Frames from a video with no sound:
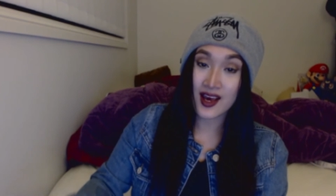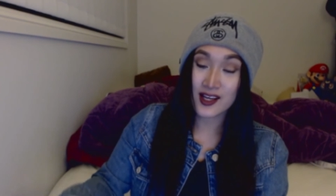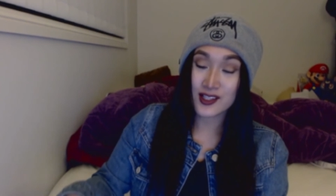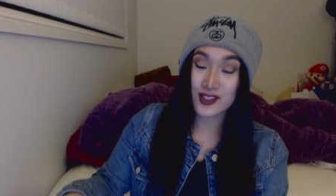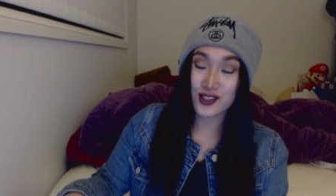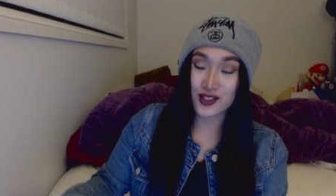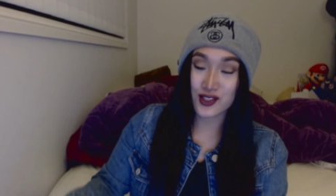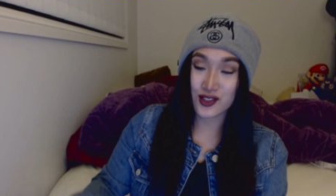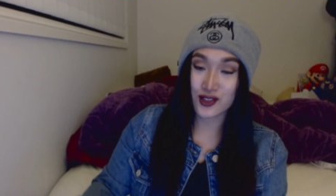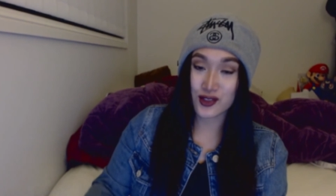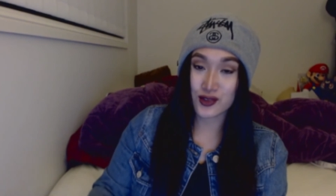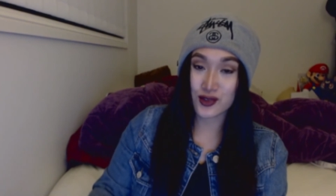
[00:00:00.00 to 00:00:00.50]

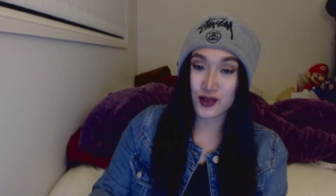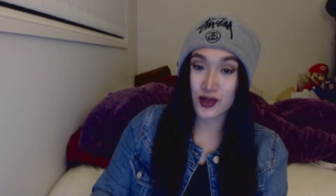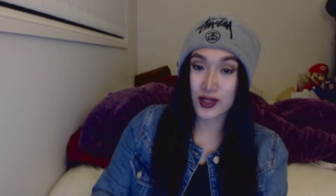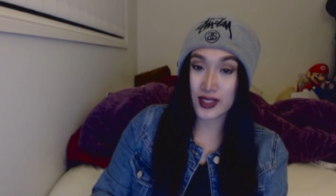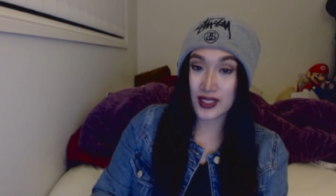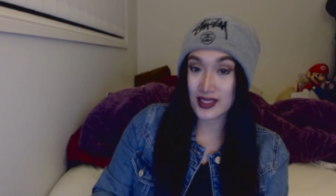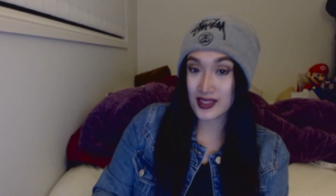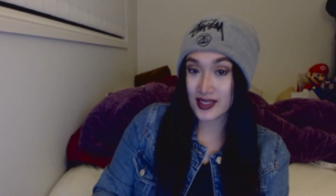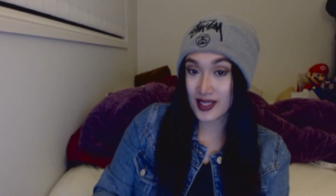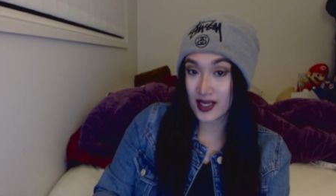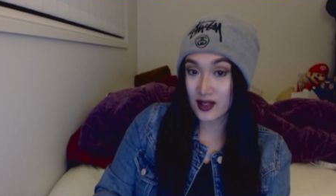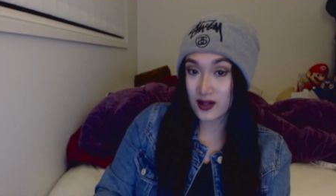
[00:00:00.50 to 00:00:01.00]
So
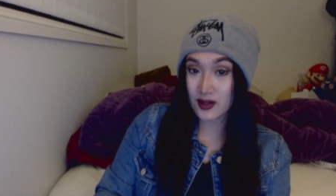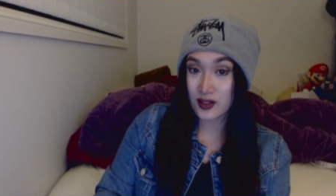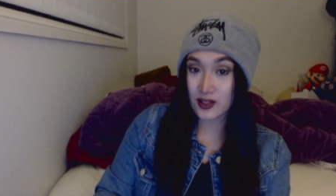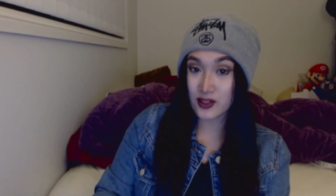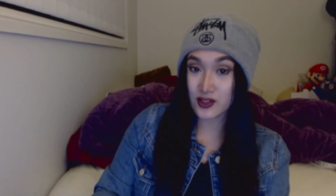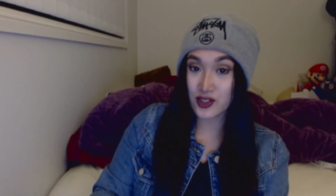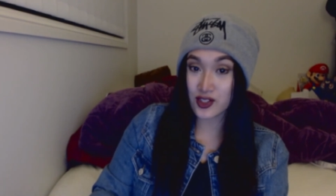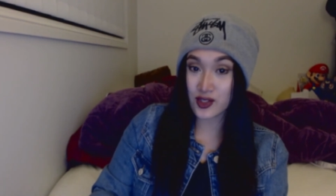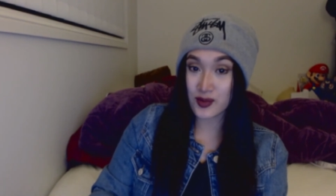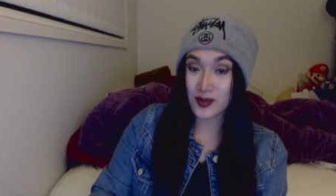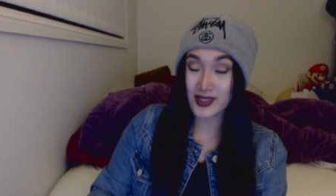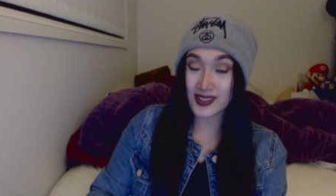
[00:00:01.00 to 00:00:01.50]
Hideo
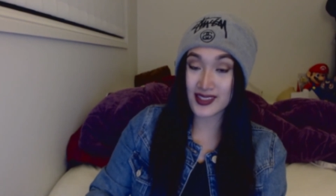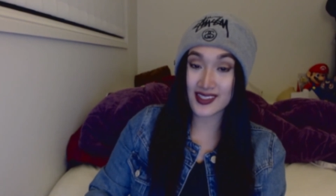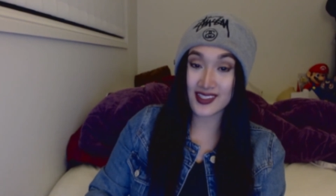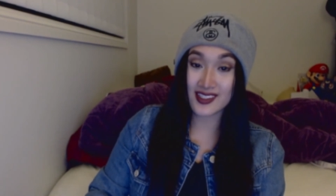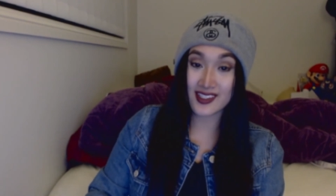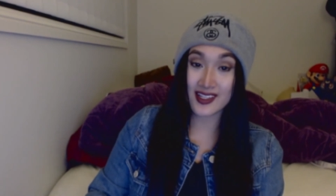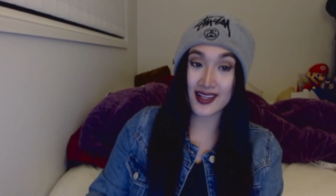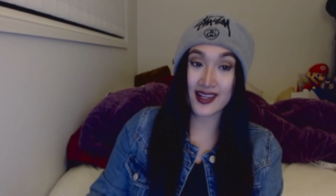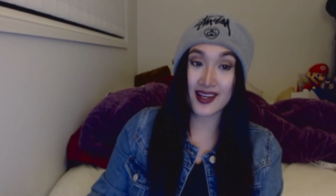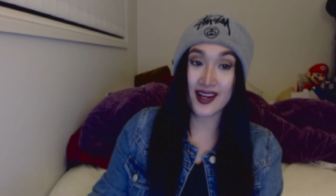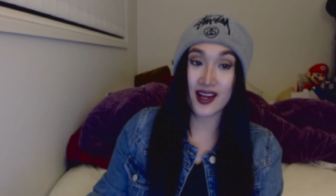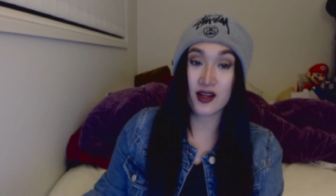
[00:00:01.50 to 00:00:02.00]
Kojima
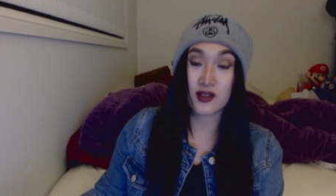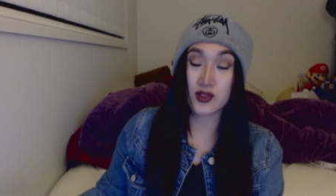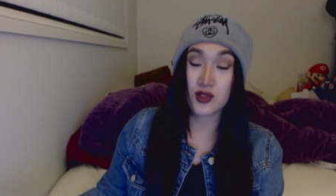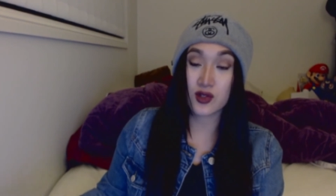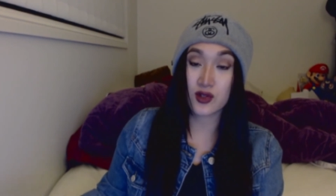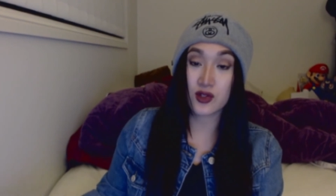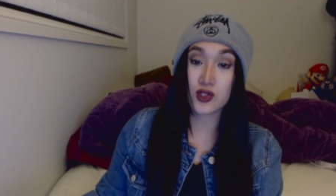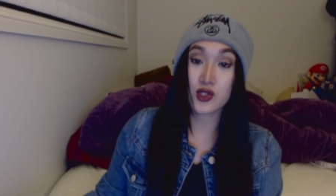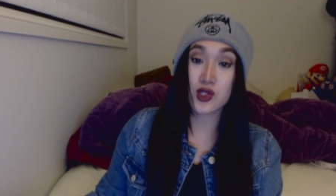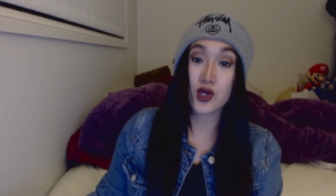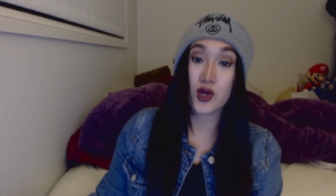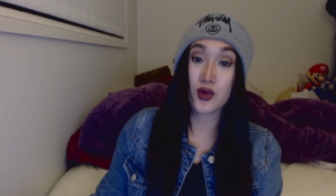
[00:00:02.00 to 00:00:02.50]
did announce
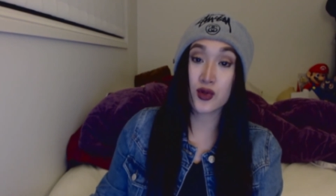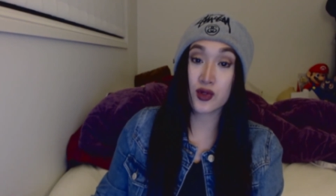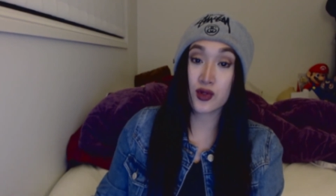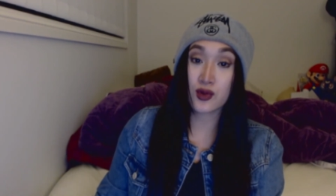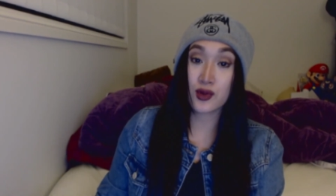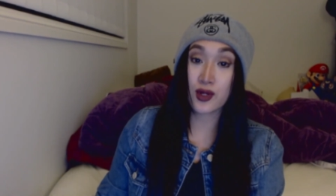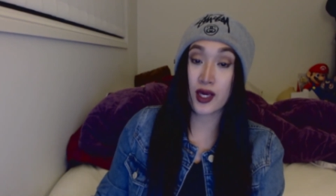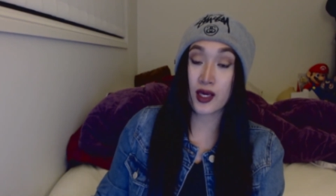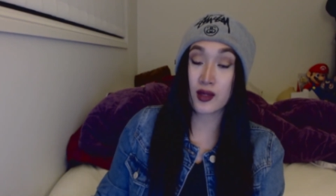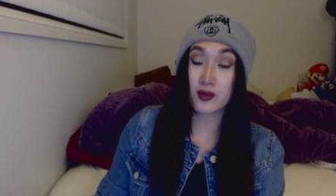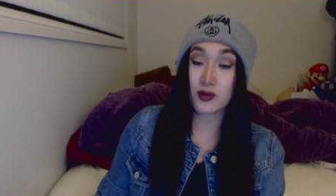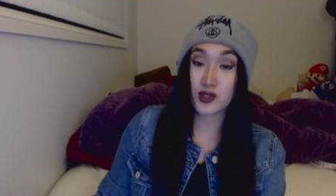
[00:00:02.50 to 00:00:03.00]
on the Tokyo
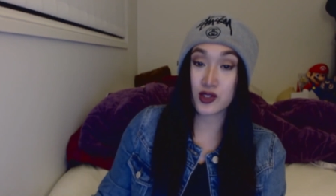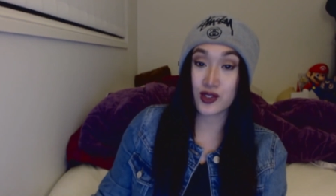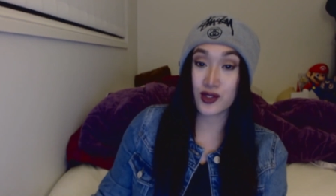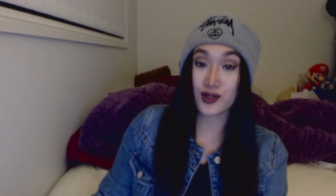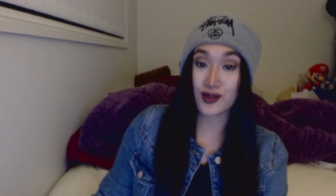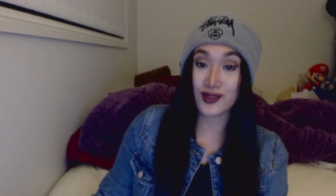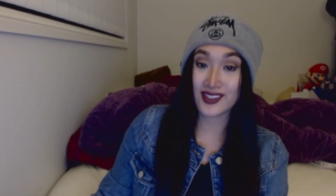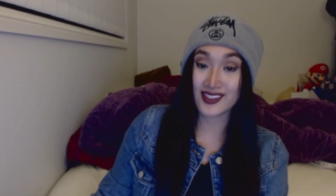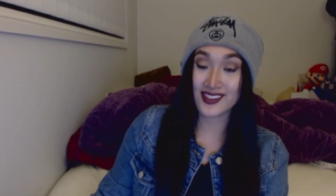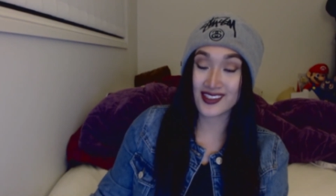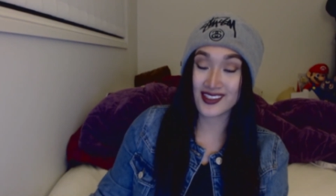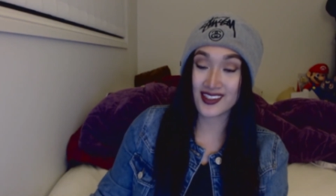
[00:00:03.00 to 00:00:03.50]
Game
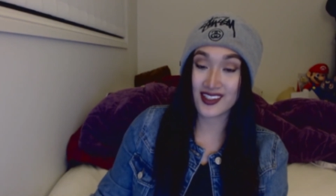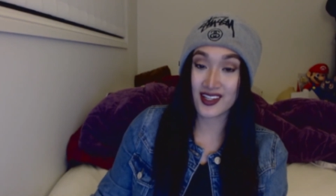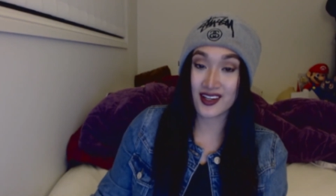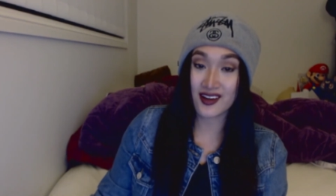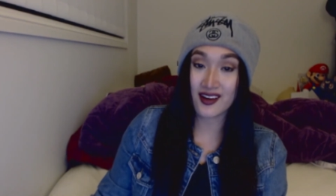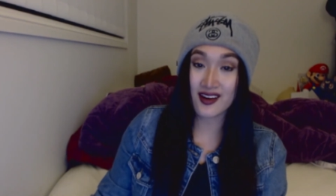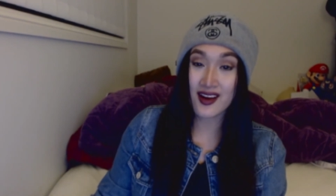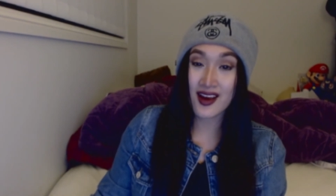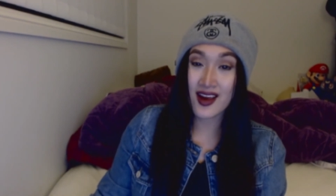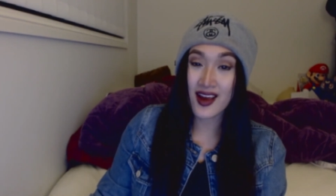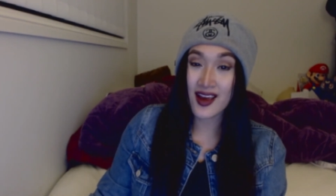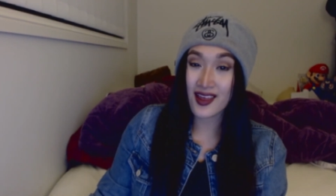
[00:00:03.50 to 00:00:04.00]
Show this
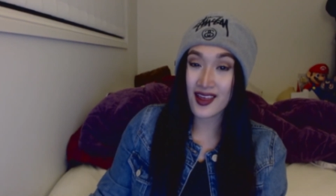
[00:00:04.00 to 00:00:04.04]
year